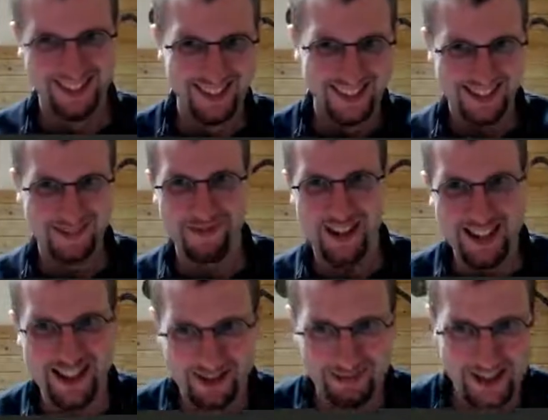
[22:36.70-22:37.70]
compiler
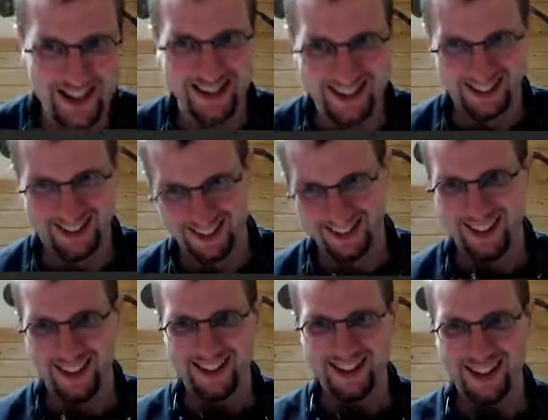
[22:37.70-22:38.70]
speed.
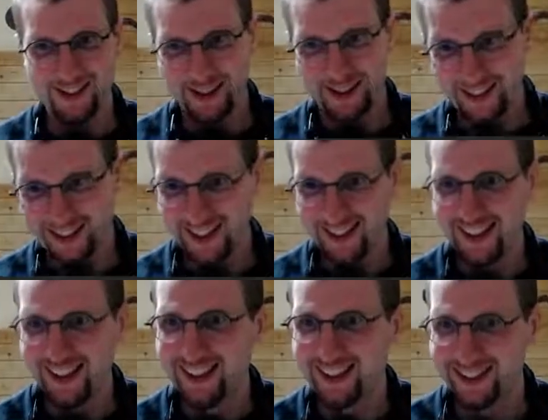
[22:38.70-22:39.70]
It's like my Achilles
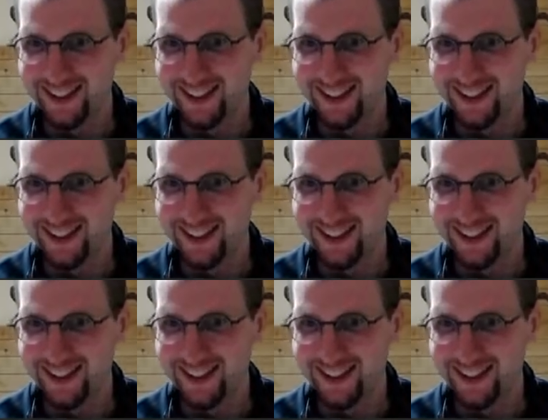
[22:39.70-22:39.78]
heel.